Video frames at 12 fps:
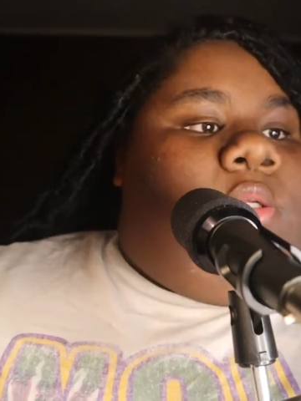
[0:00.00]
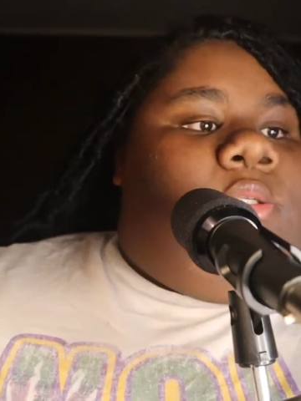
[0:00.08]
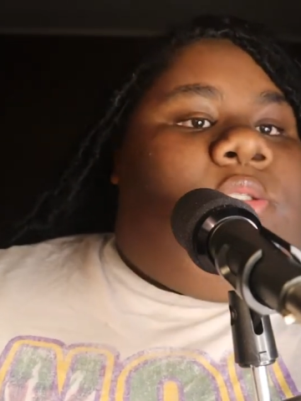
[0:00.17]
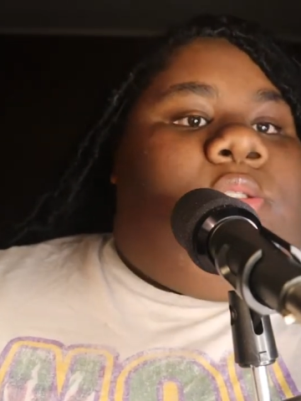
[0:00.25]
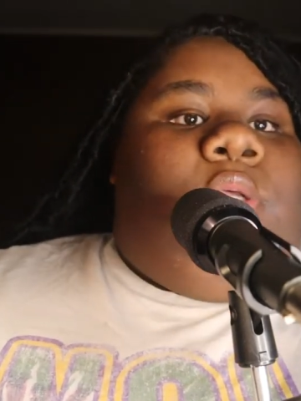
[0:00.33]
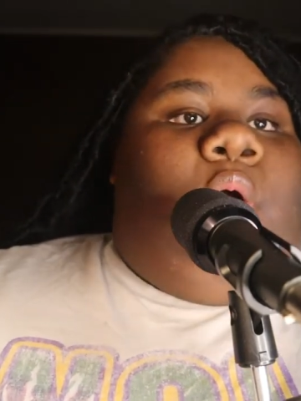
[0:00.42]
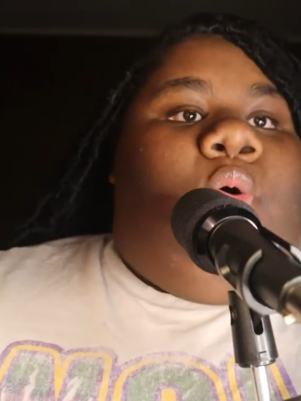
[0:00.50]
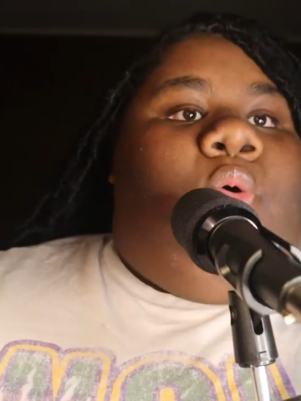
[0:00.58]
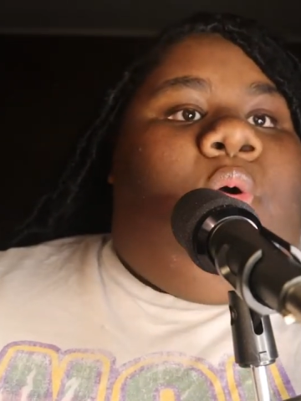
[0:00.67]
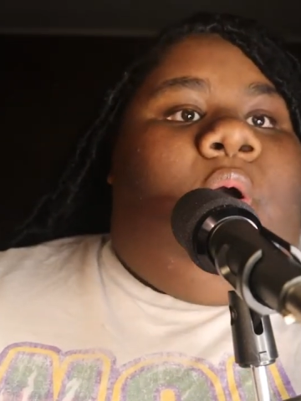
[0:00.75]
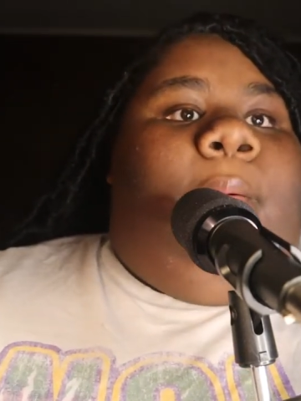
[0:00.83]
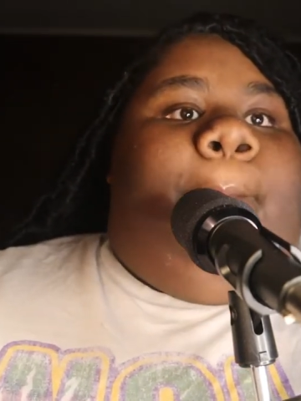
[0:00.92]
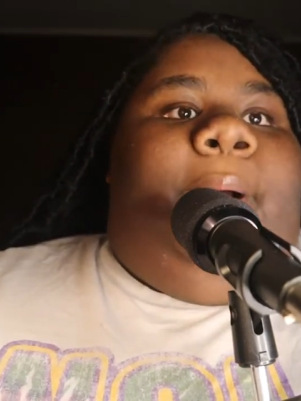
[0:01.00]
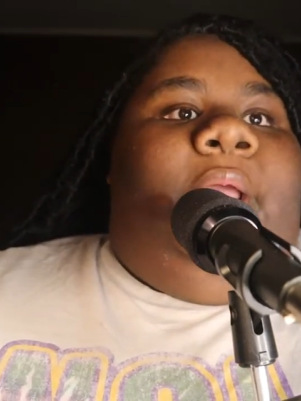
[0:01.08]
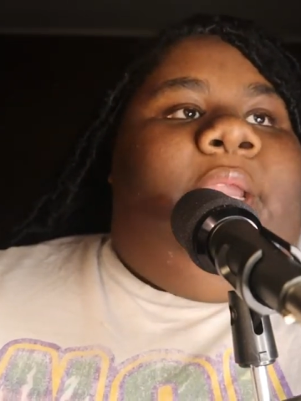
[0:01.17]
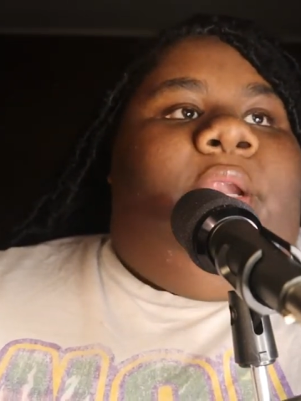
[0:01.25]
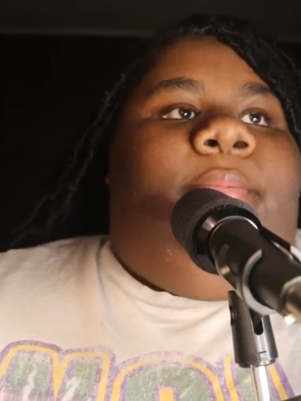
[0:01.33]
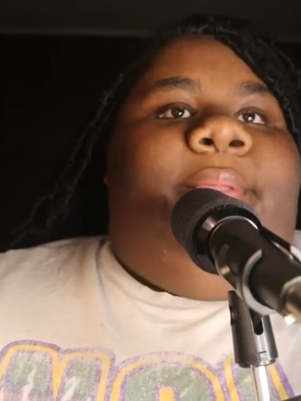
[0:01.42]
So,
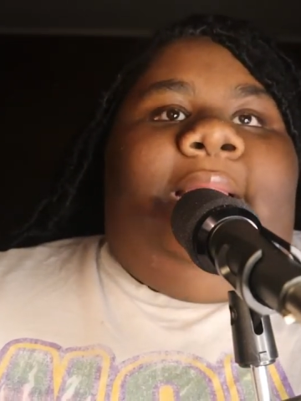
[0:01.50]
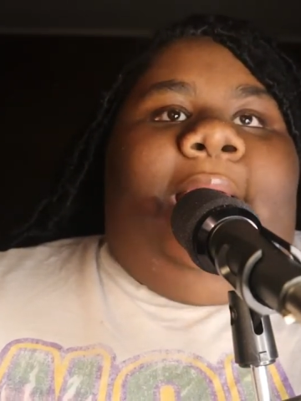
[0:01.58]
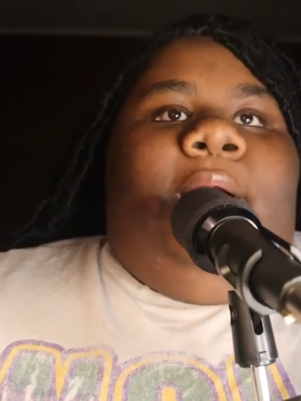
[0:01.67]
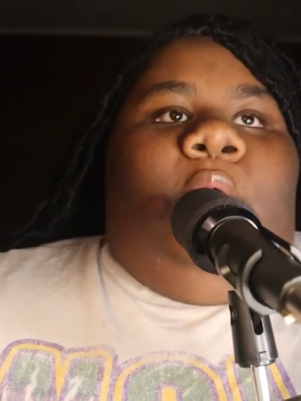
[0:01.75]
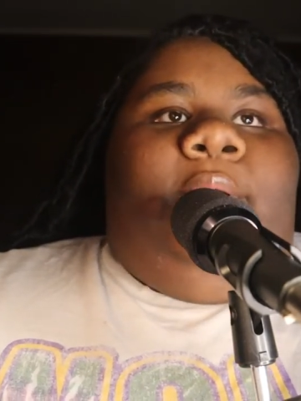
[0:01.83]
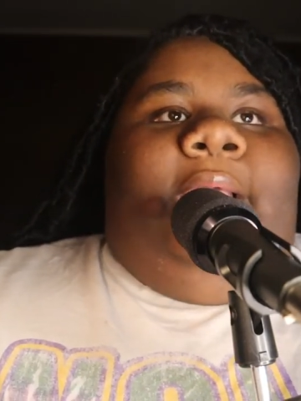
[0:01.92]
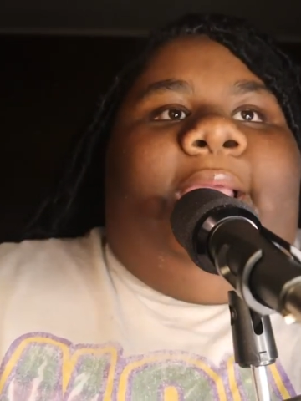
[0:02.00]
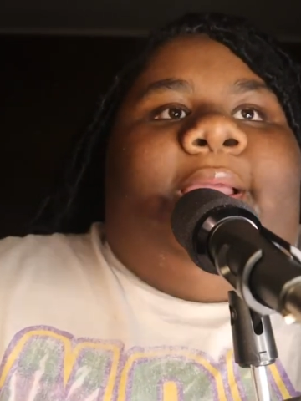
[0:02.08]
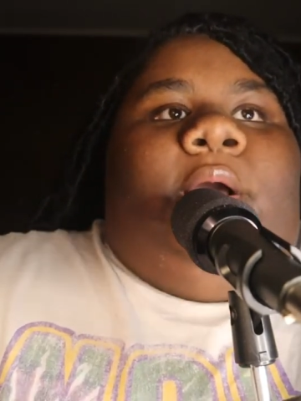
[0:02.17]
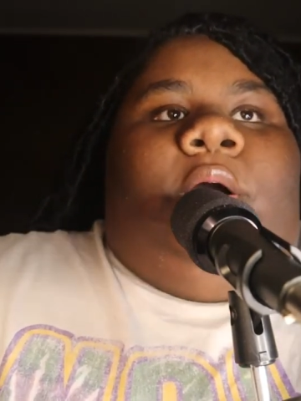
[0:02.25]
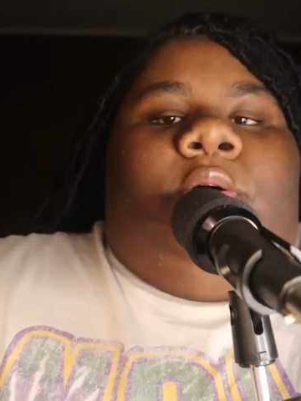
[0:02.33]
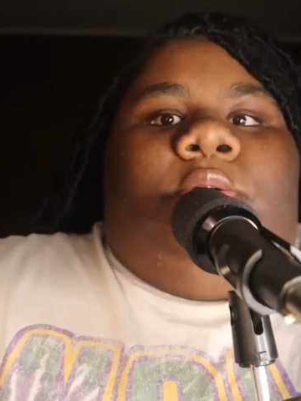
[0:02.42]
but it'll be like, okay,